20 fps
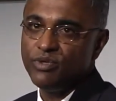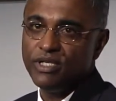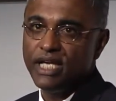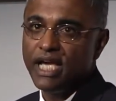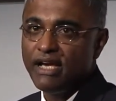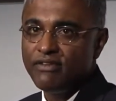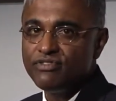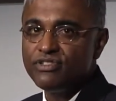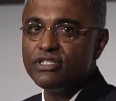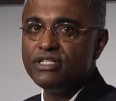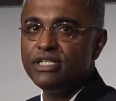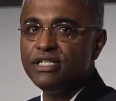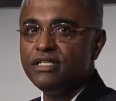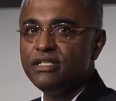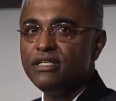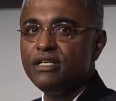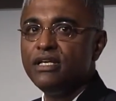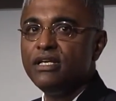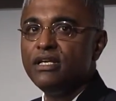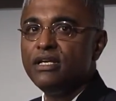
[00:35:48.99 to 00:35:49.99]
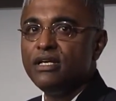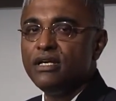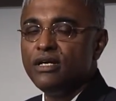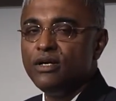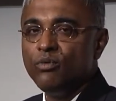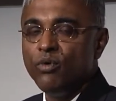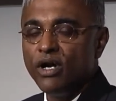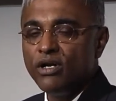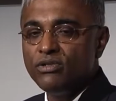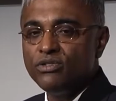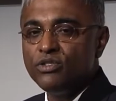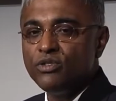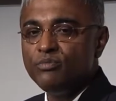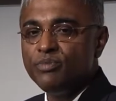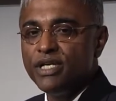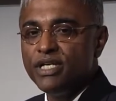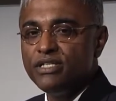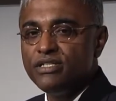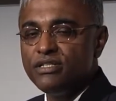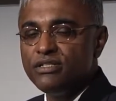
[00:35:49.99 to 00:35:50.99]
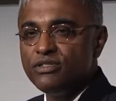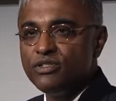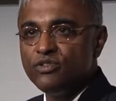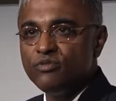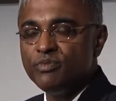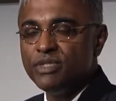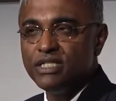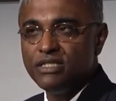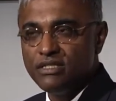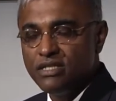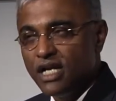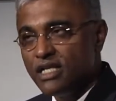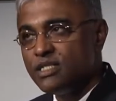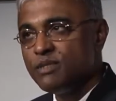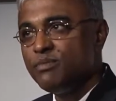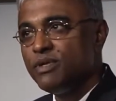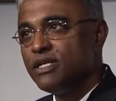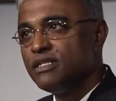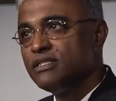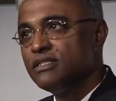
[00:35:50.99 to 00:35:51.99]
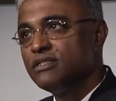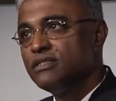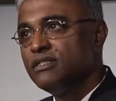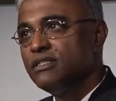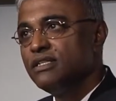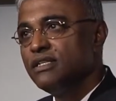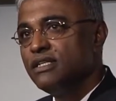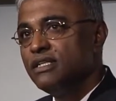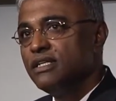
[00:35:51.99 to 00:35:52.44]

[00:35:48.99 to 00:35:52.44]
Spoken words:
We have seen 1 or 2 patients who've been transplanted